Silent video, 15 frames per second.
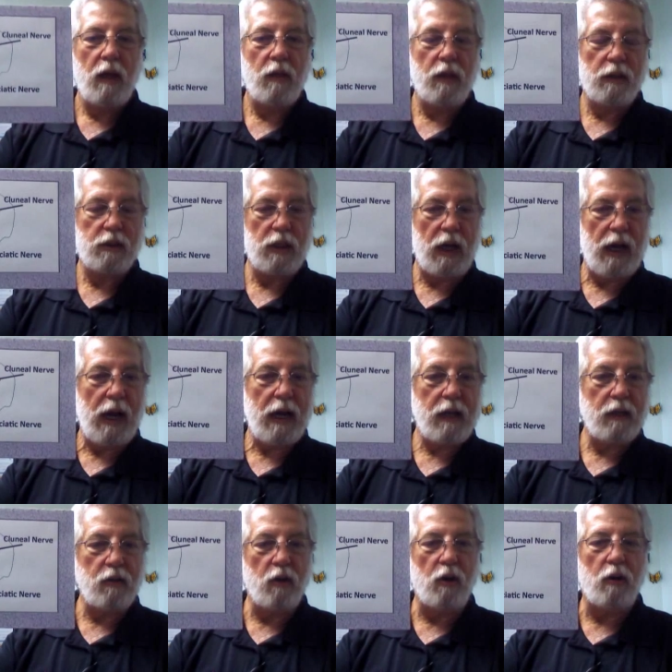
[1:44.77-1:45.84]
The
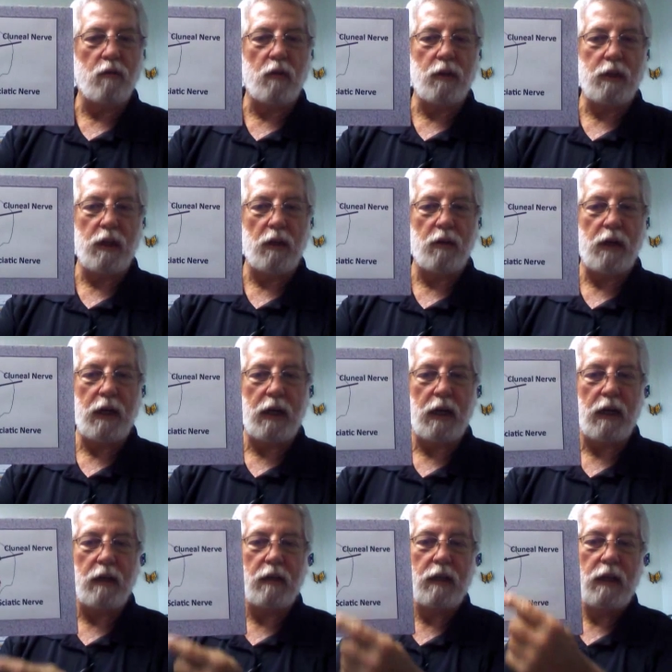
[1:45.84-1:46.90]
sciatic nerve, on the other
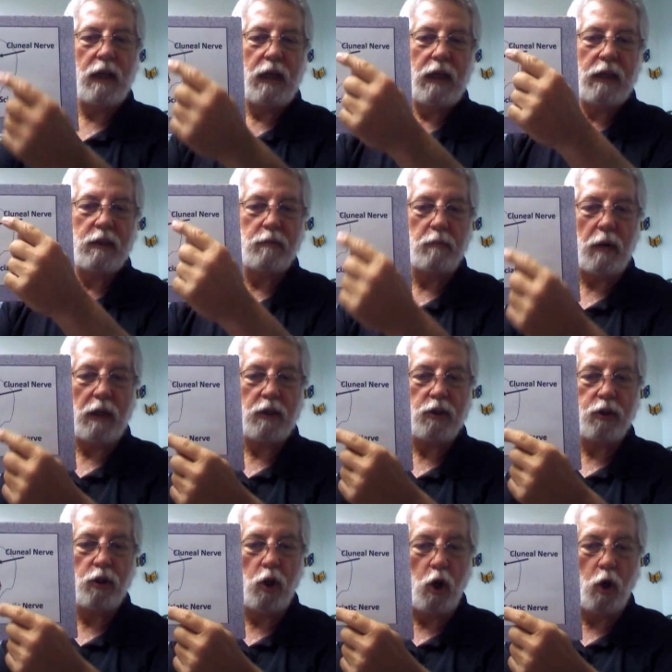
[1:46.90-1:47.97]
hand, is
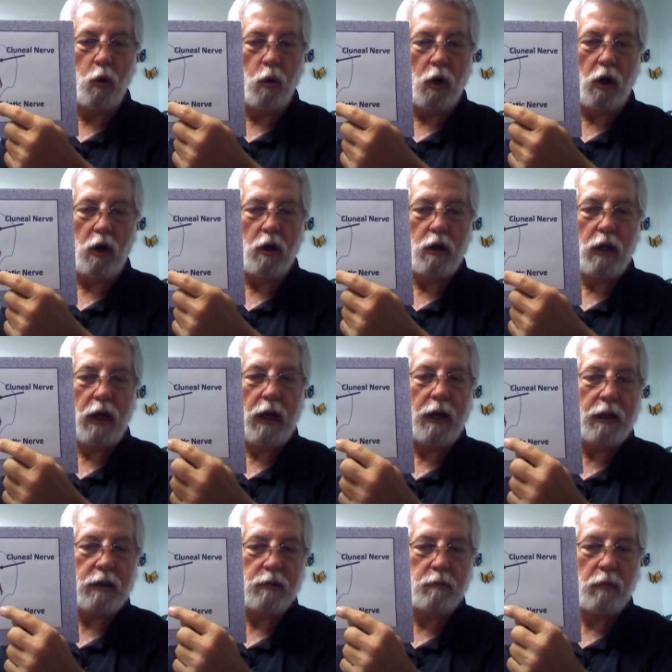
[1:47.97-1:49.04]
much lower,
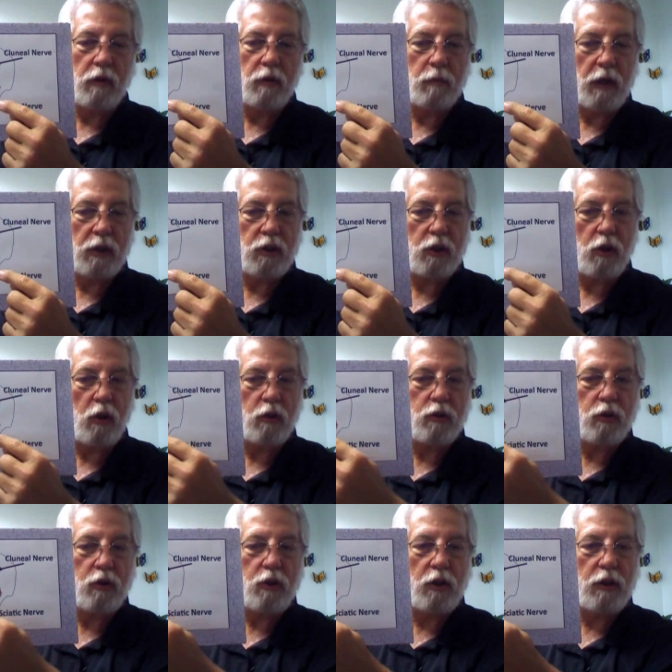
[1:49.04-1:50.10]
and it's much
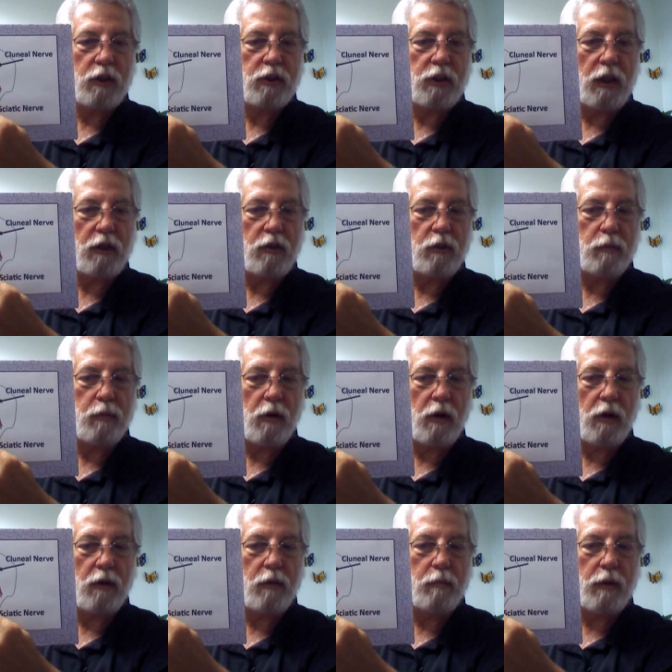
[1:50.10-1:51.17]
closer to the center
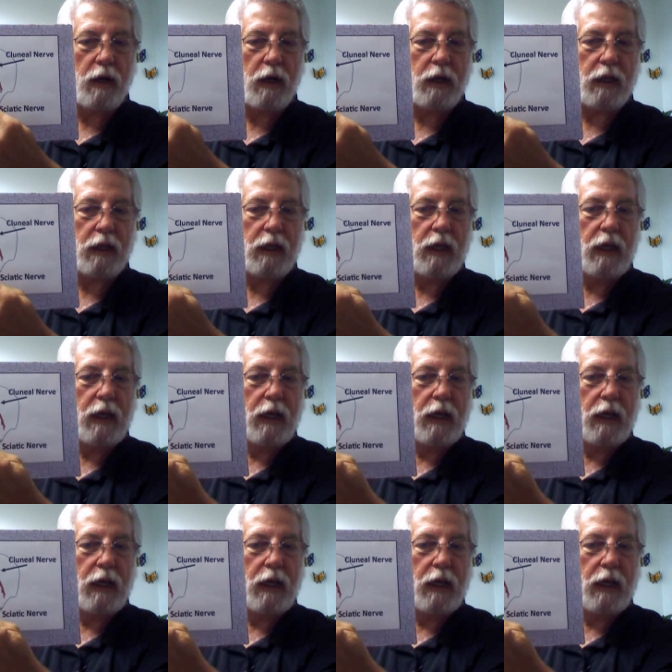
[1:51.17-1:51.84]
part of the body